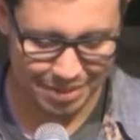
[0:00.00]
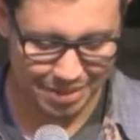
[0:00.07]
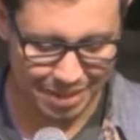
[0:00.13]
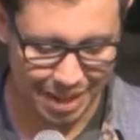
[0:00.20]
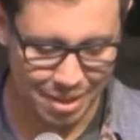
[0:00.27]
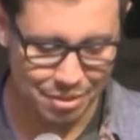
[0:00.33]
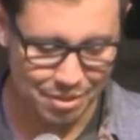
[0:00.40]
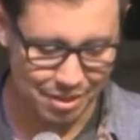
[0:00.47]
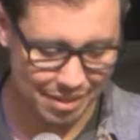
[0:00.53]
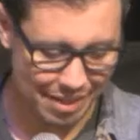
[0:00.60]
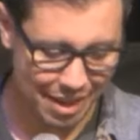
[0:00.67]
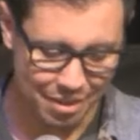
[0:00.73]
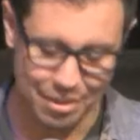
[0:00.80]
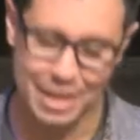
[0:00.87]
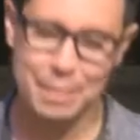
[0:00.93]
I don't
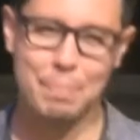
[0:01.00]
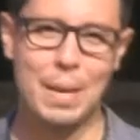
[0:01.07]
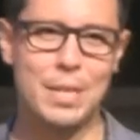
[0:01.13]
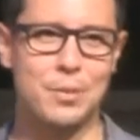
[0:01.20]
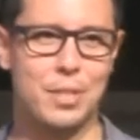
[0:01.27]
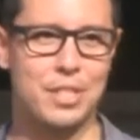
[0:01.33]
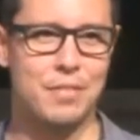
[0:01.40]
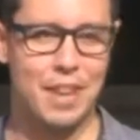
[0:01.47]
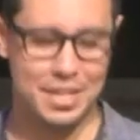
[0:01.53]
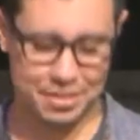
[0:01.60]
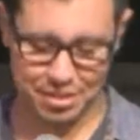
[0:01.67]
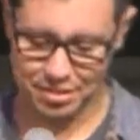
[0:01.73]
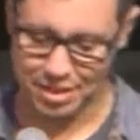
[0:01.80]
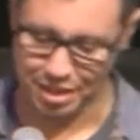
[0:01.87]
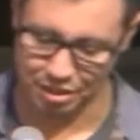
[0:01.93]
like Patriots fans in
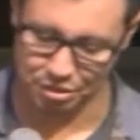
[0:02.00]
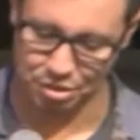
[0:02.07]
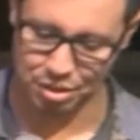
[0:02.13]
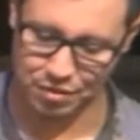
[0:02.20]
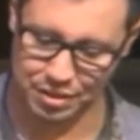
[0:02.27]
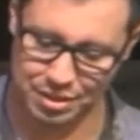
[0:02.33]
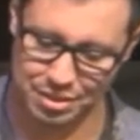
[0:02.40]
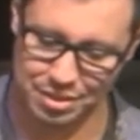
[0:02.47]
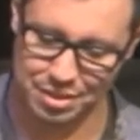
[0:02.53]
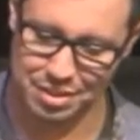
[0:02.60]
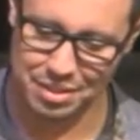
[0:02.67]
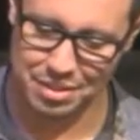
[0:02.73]
the second service.